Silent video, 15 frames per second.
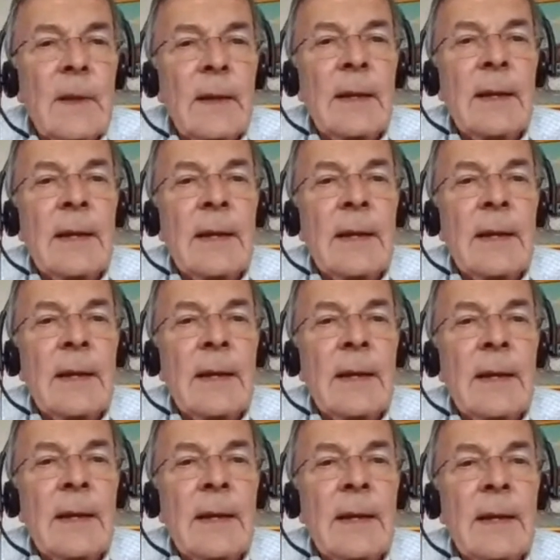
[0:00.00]

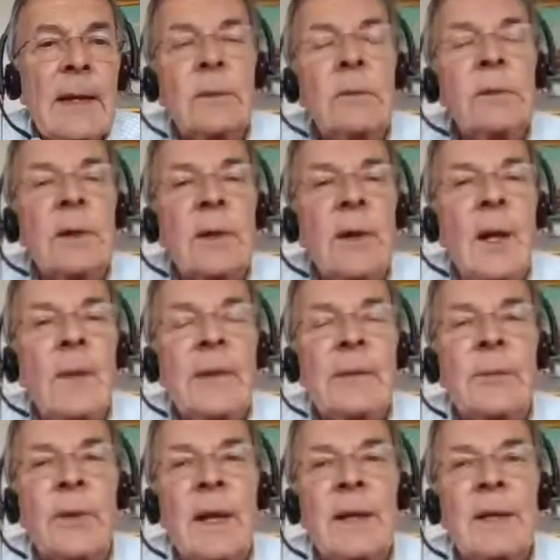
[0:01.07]
Absolutely, who could all
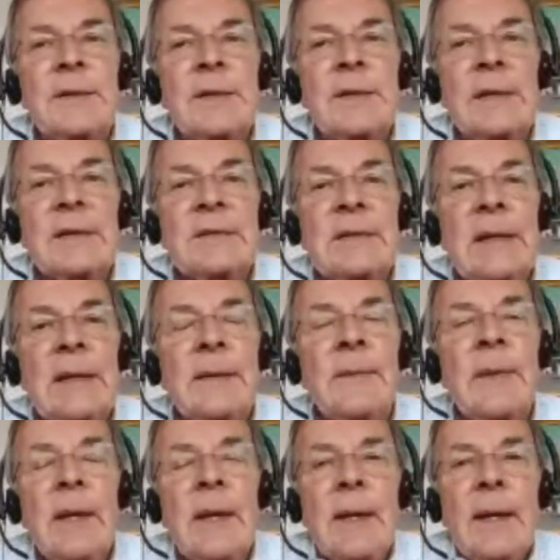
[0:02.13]
be brought into his
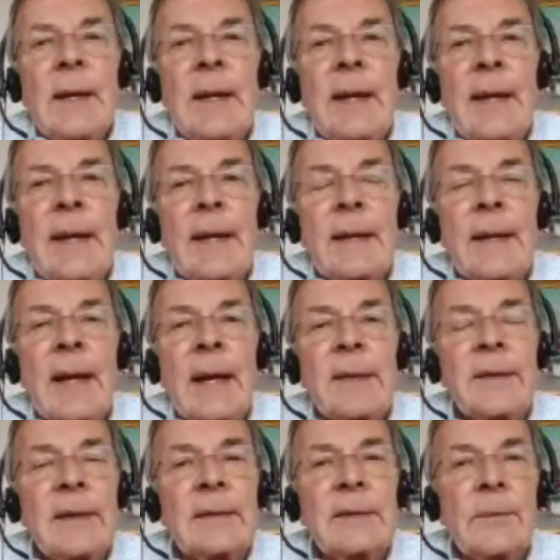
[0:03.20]
team, and I
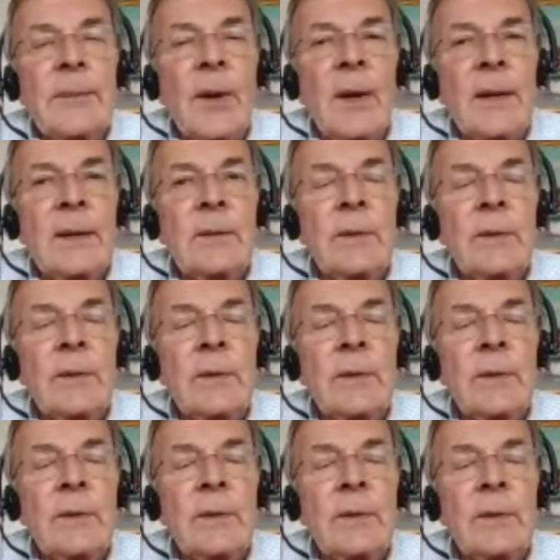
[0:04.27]
think the party would be
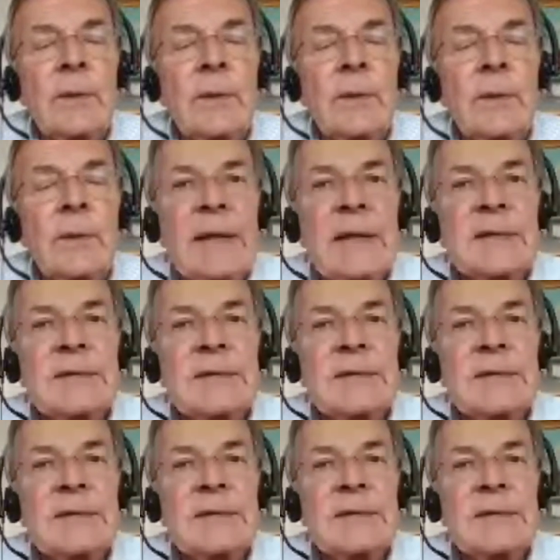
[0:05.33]
pleased to
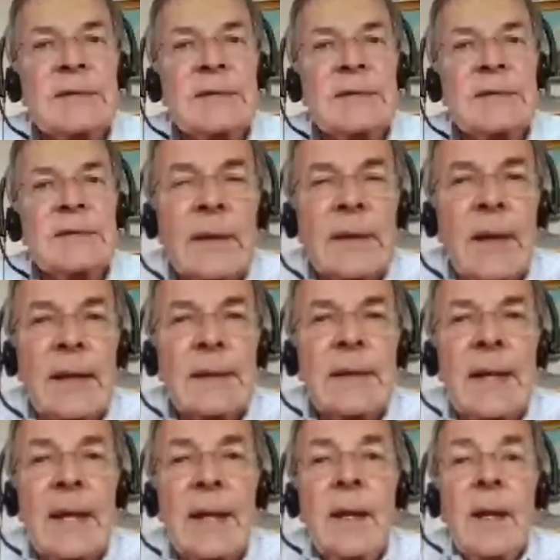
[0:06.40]
see something
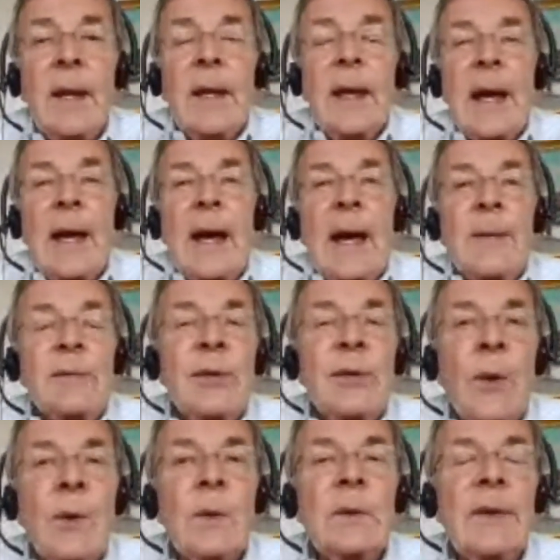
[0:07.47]
like that. I'm
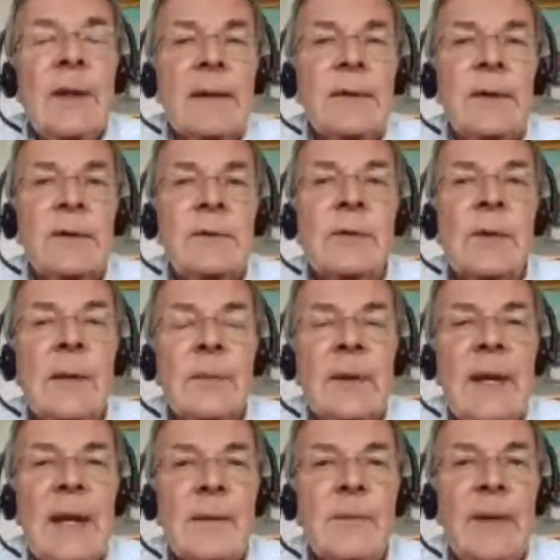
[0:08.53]
told that the Trump
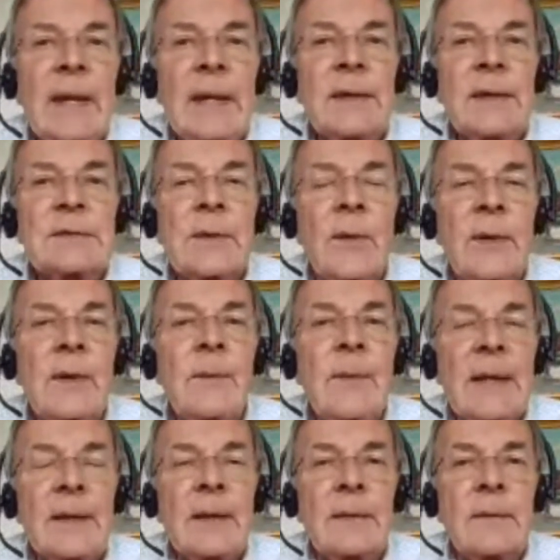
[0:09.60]
campaign is going to
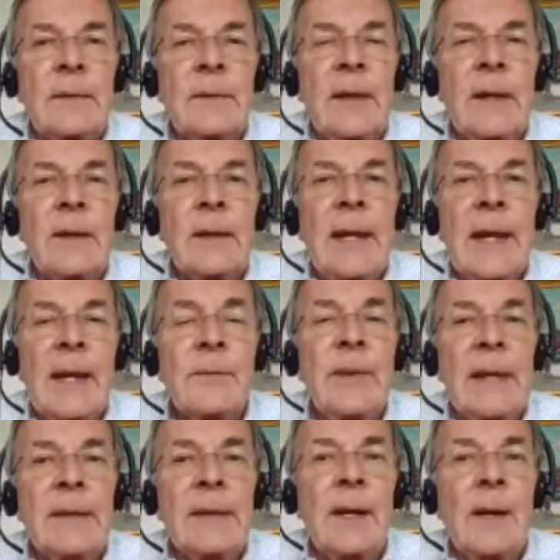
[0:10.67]
make their
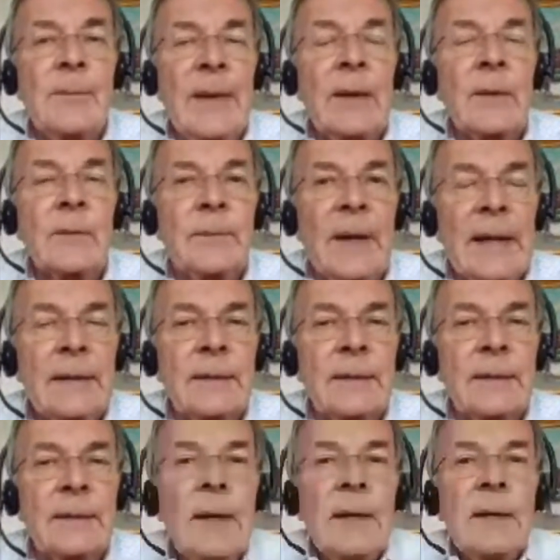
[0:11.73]
campaign about Biden.
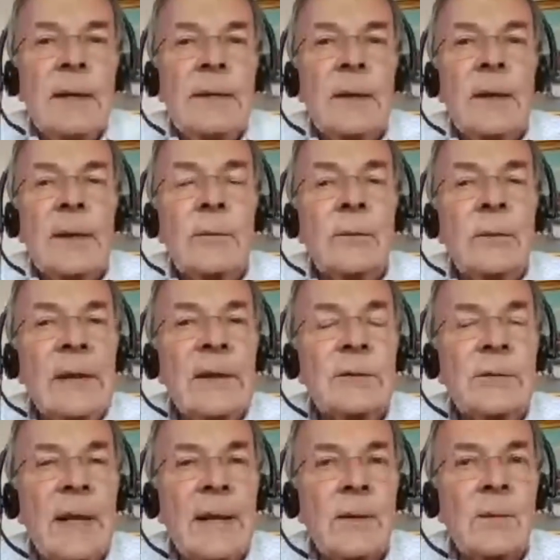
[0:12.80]
They're going to really
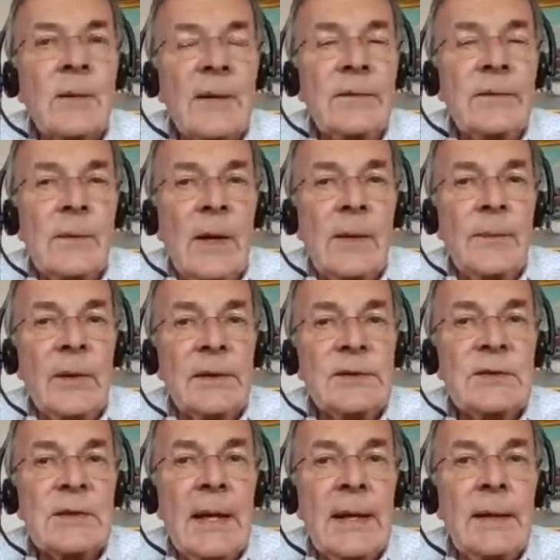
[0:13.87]
try to rough him up on
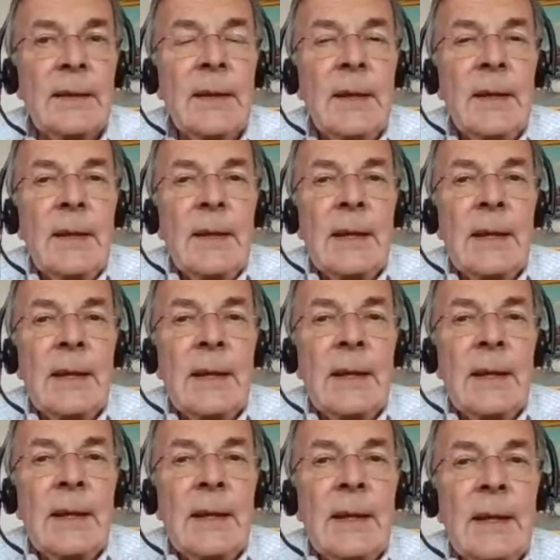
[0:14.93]
China. And
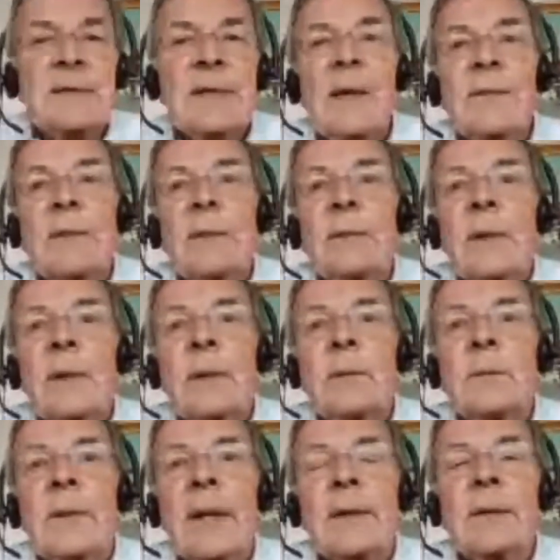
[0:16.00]
Biden does have a
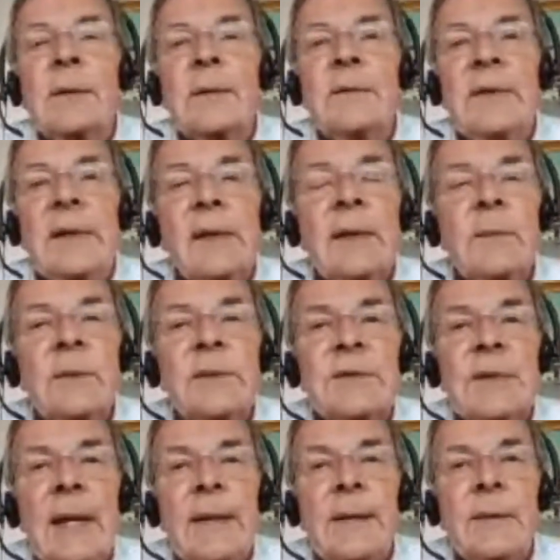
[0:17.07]
record of dealing with
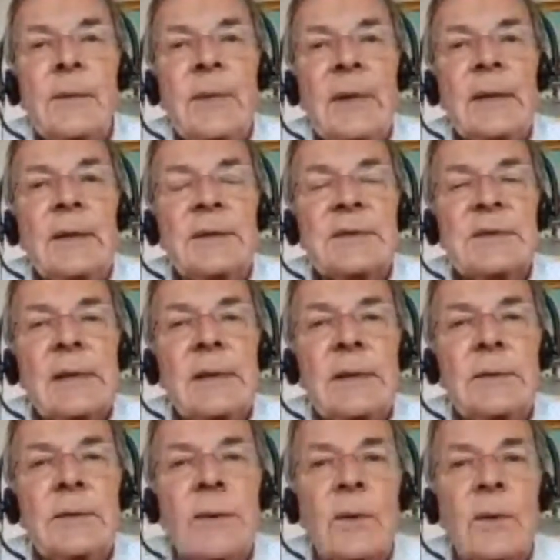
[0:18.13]
China, being
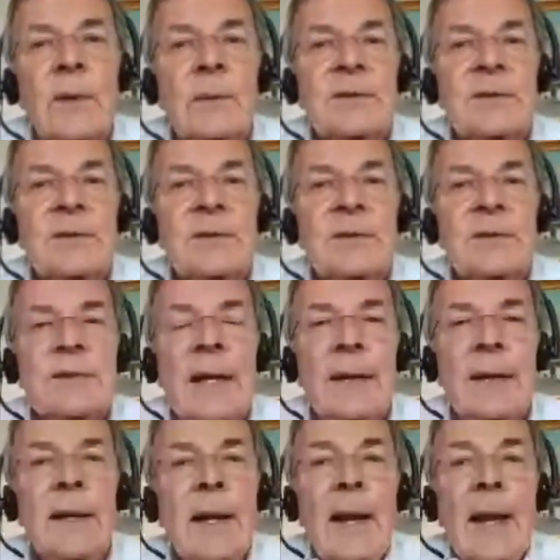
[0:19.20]
conciliatory with China.
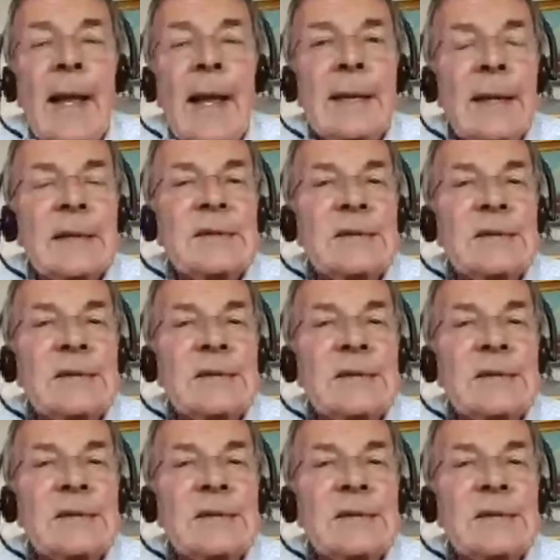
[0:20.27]
And I got to say,
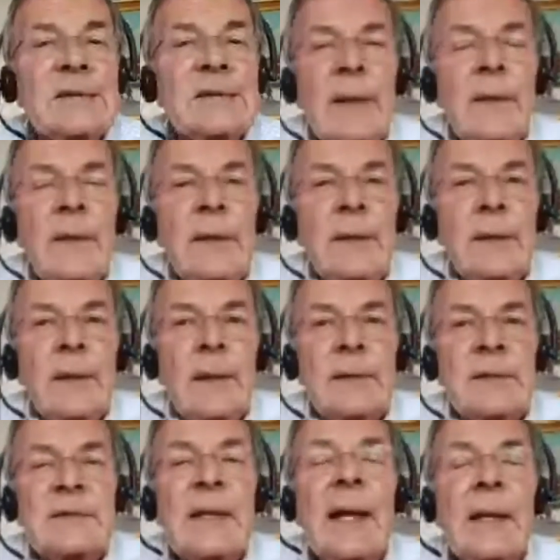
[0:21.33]
one of the
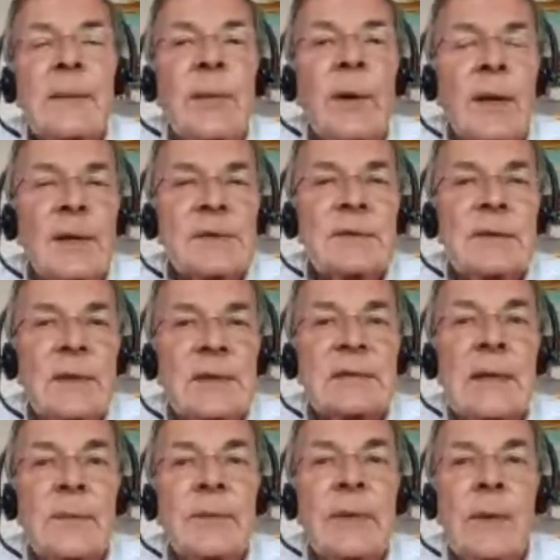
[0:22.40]
sidebars to this
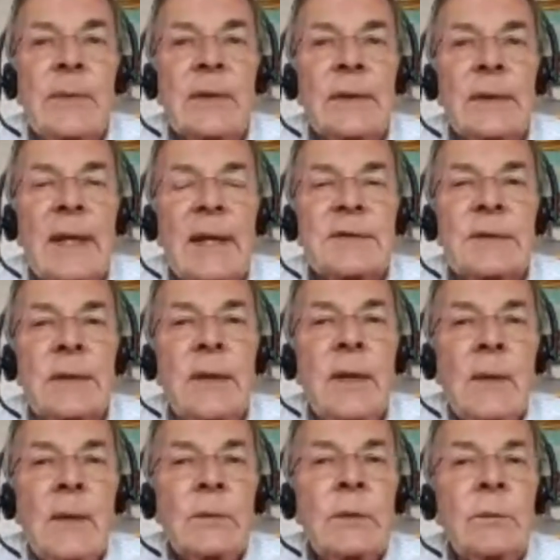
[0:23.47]
upcoming election
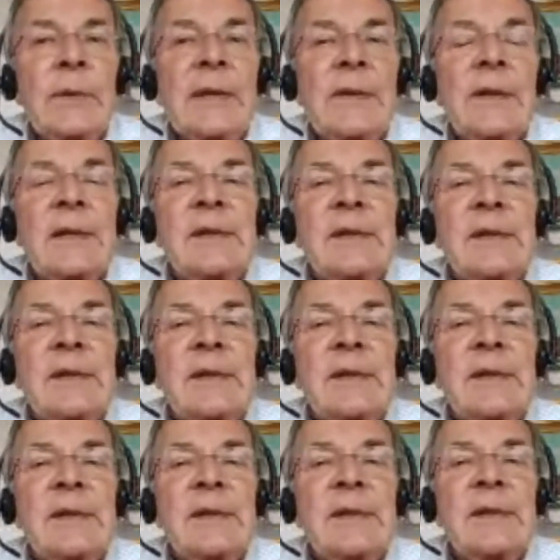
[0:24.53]
will be the deep
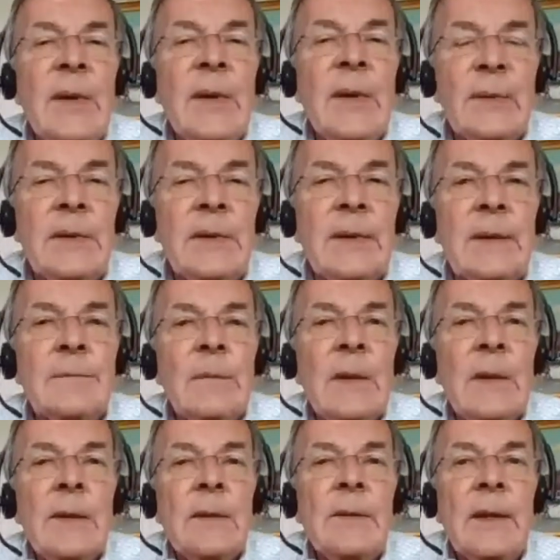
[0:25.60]
antipathy
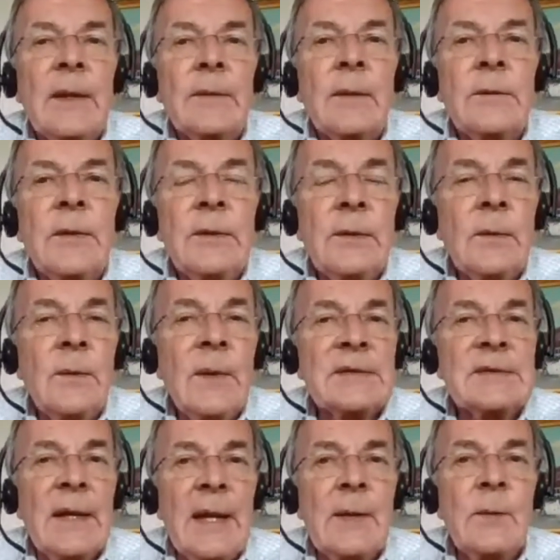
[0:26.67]
that the
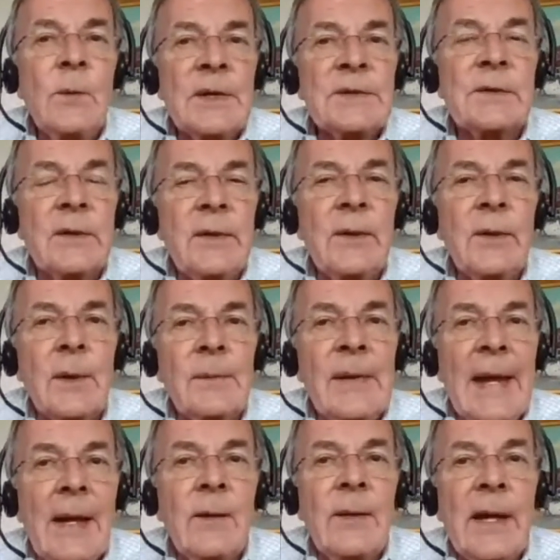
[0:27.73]
U.S. and Western Europe
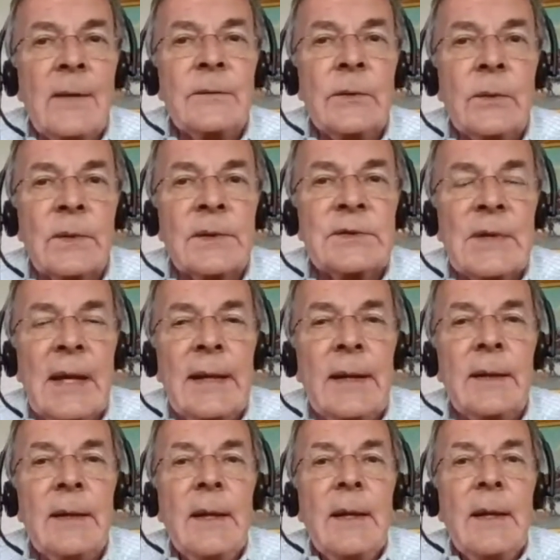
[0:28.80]
now have toward China.
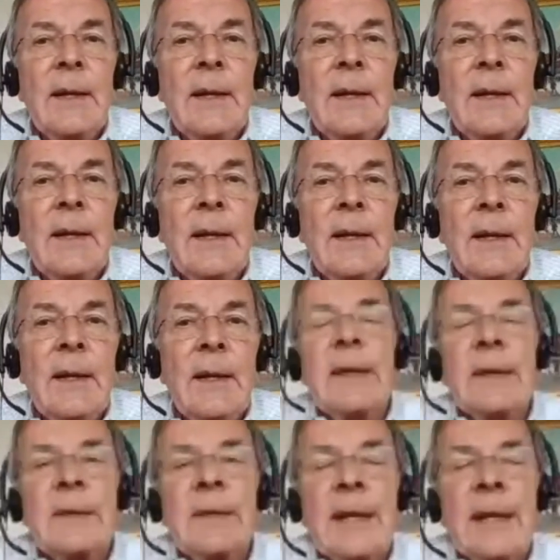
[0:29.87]
And I
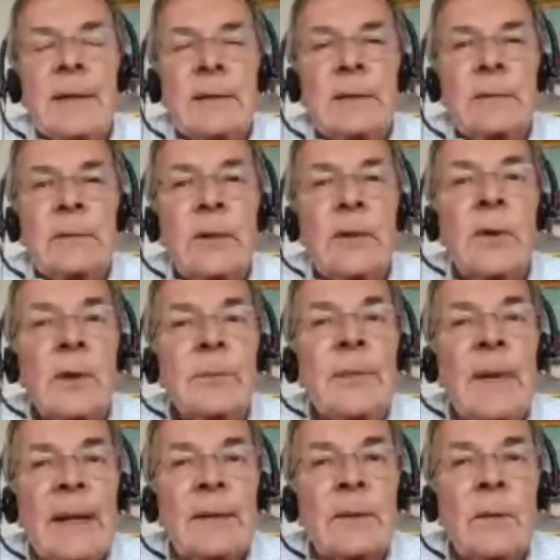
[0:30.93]
think that could hurt
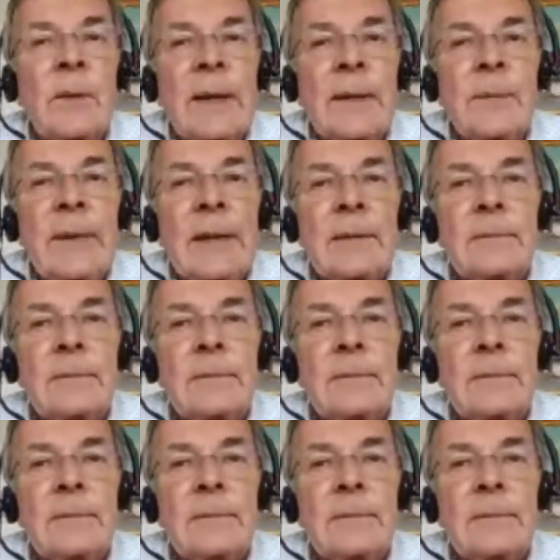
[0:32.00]
Biden quite a bit.